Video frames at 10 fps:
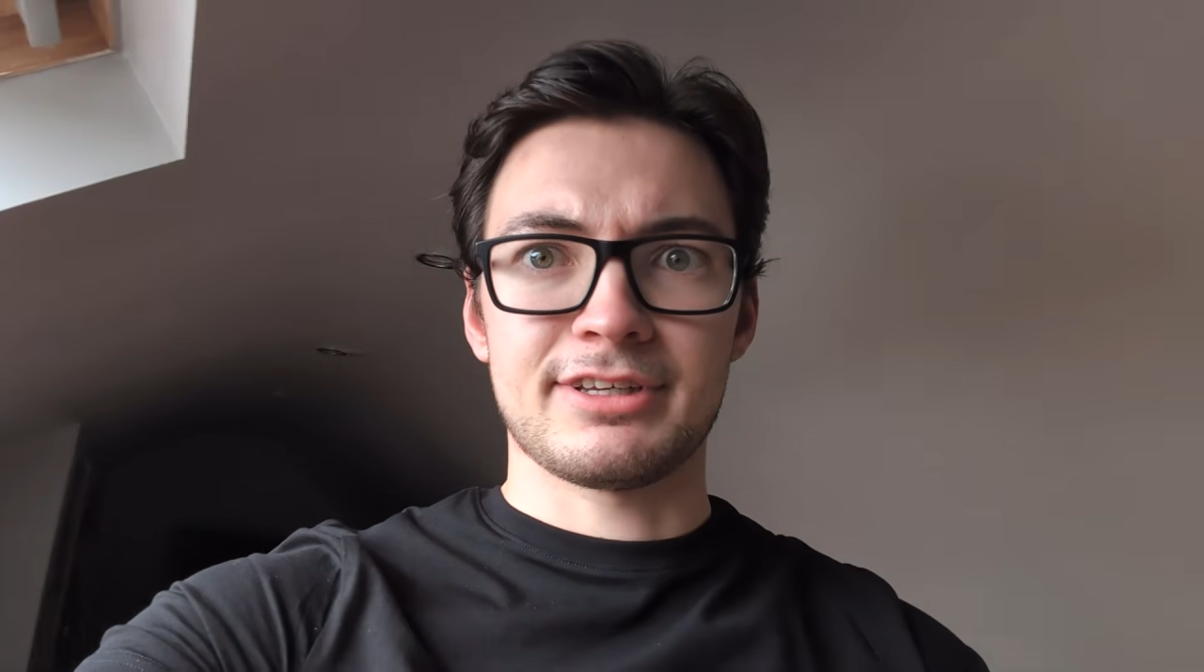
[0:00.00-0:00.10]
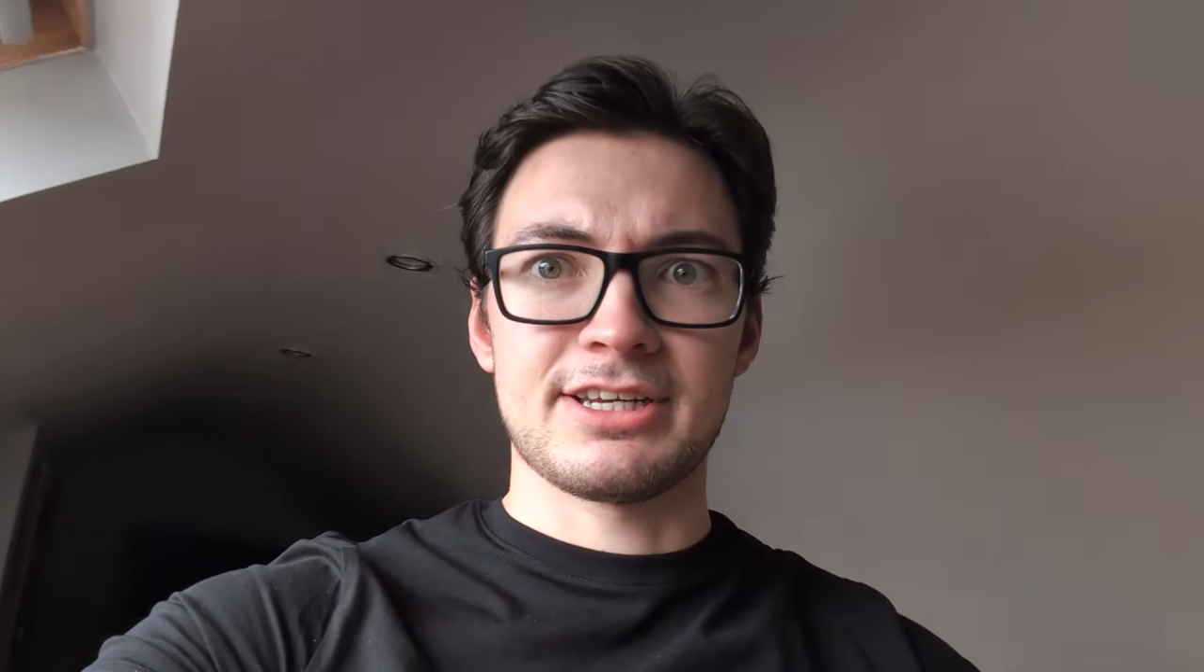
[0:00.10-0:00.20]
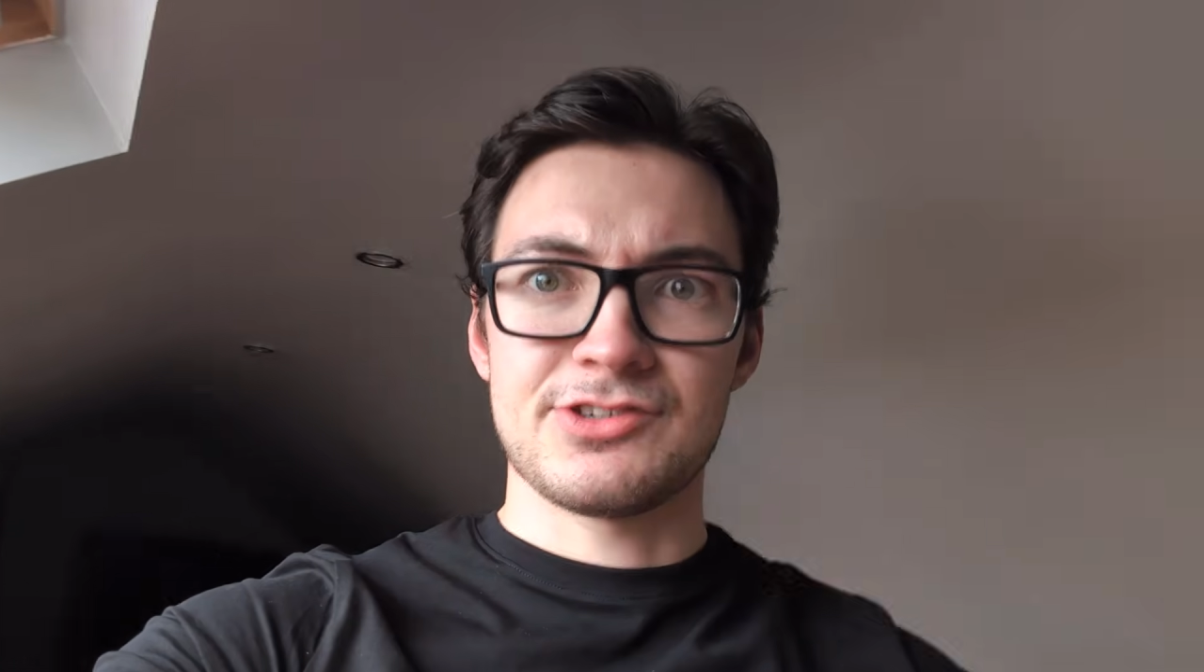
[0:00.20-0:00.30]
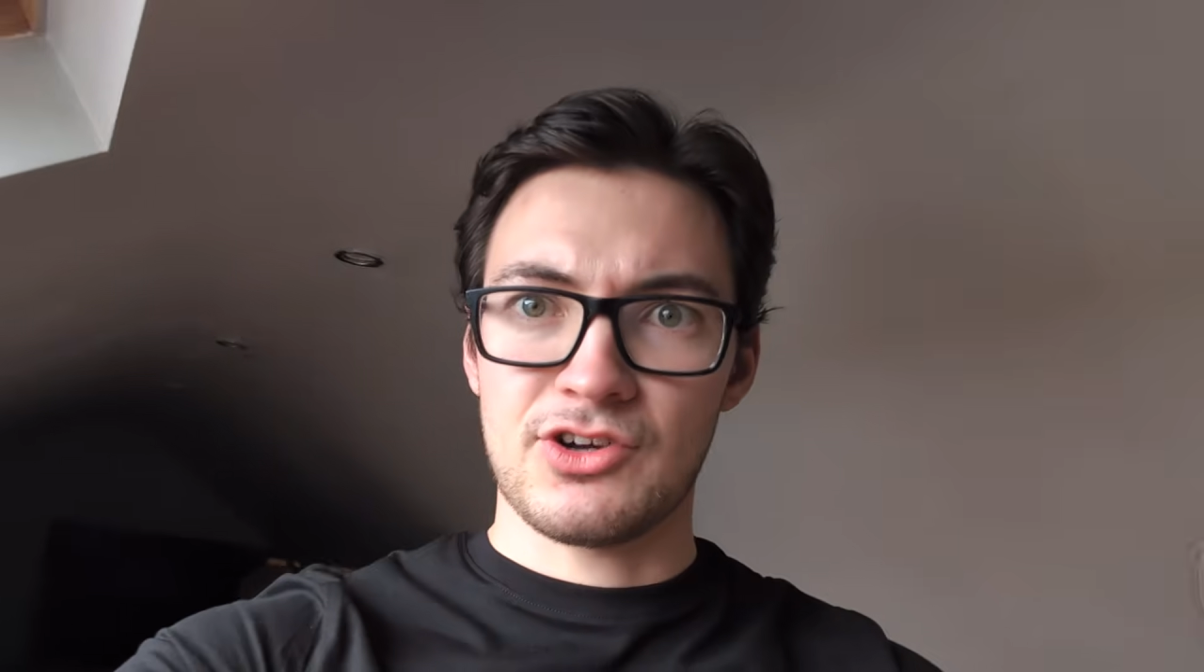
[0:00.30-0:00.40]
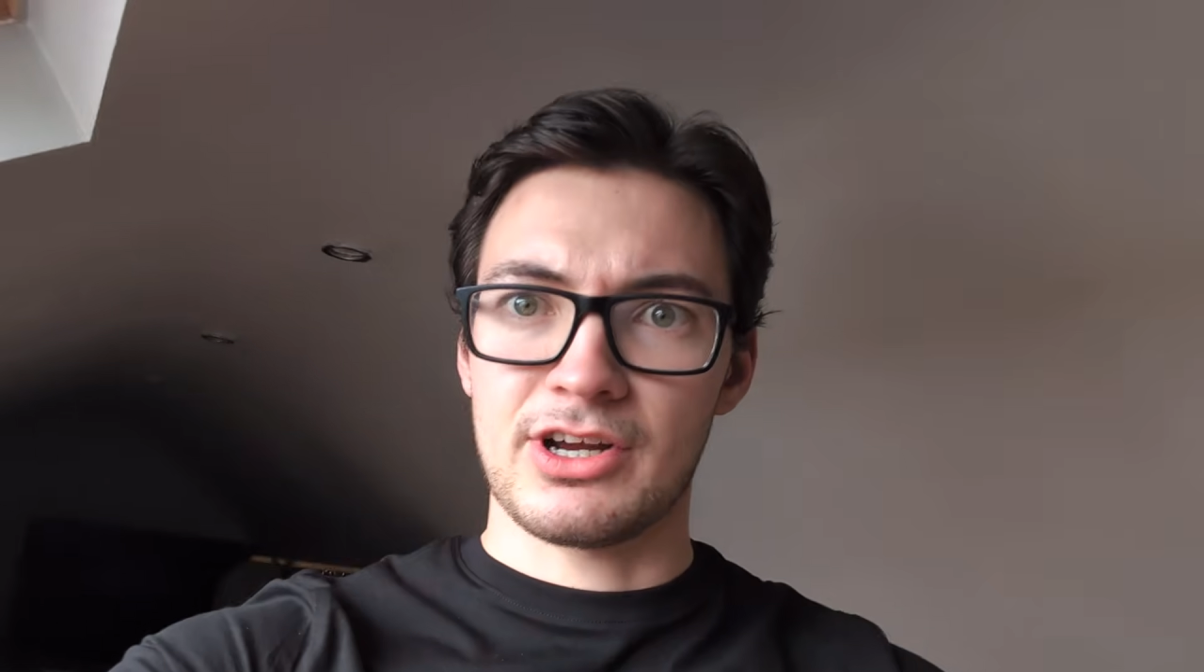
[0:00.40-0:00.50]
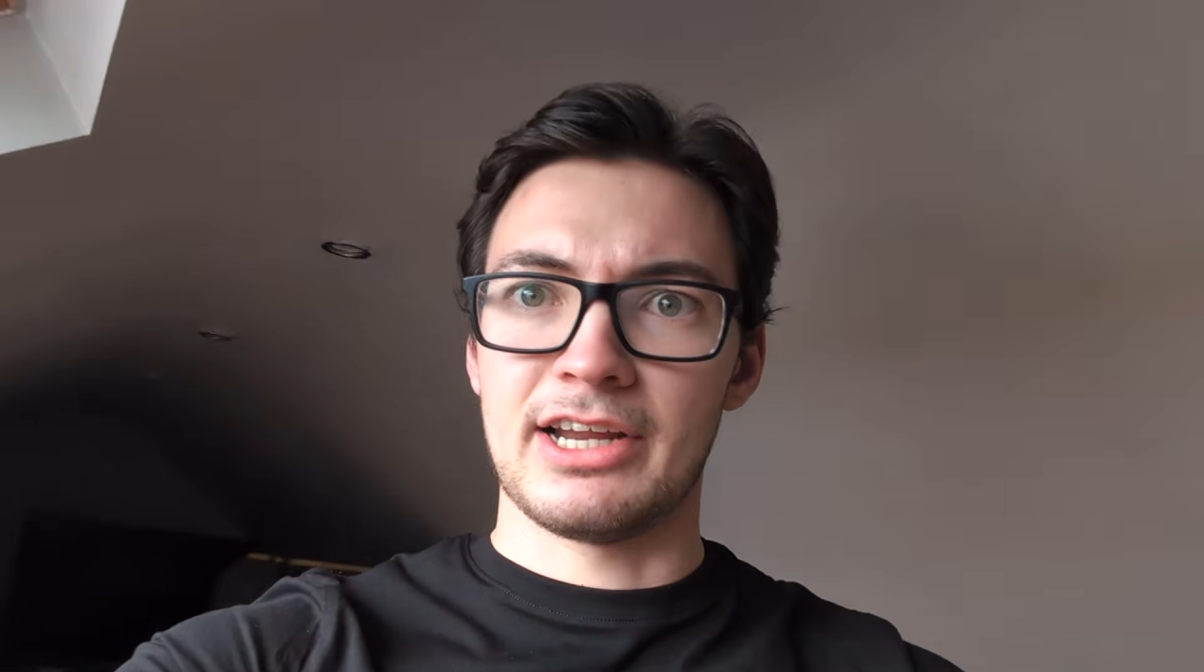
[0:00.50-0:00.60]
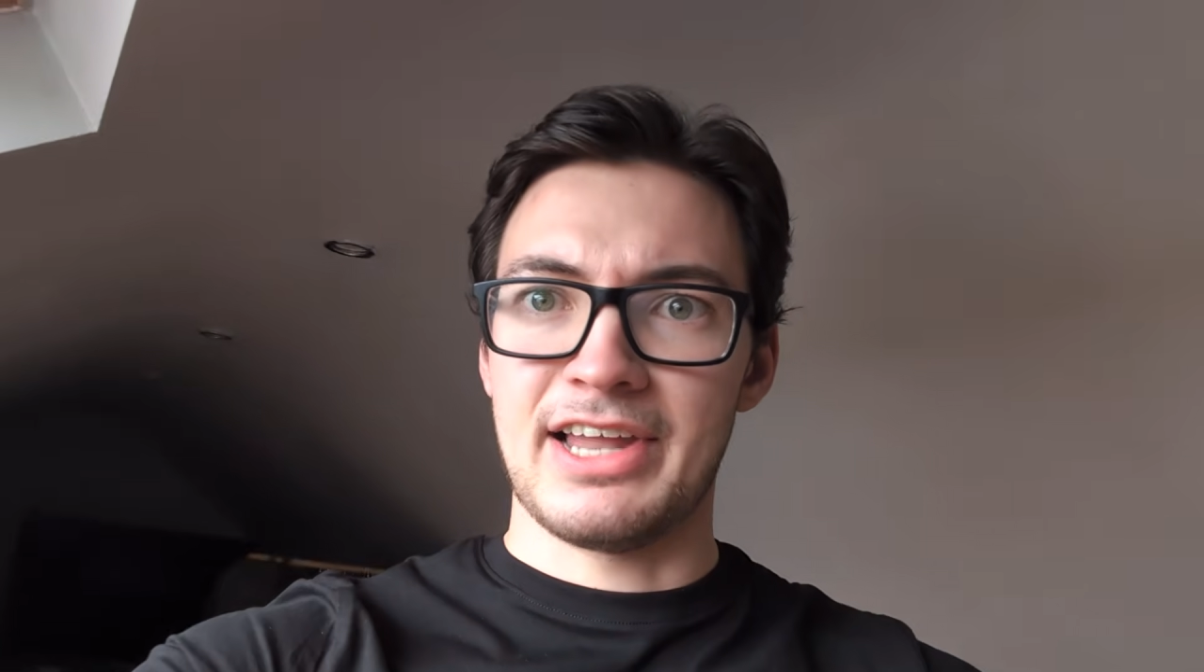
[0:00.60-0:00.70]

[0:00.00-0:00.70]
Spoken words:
and it's not going to